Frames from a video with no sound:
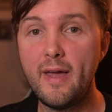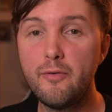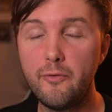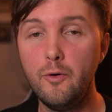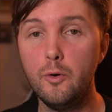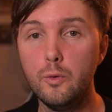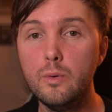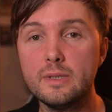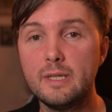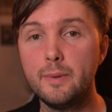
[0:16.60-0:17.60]
They
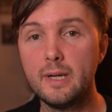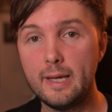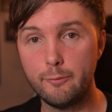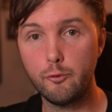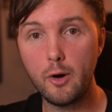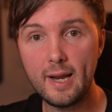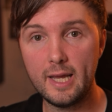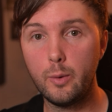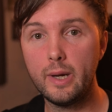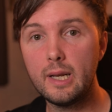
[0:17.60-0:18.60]
fall typically
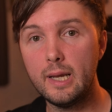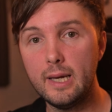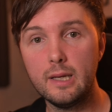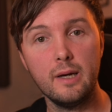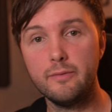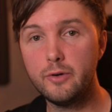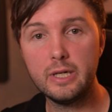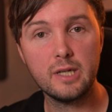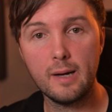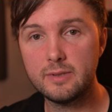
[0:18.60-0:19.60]
really quickly, like
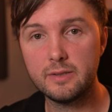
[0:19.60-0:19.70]
3 times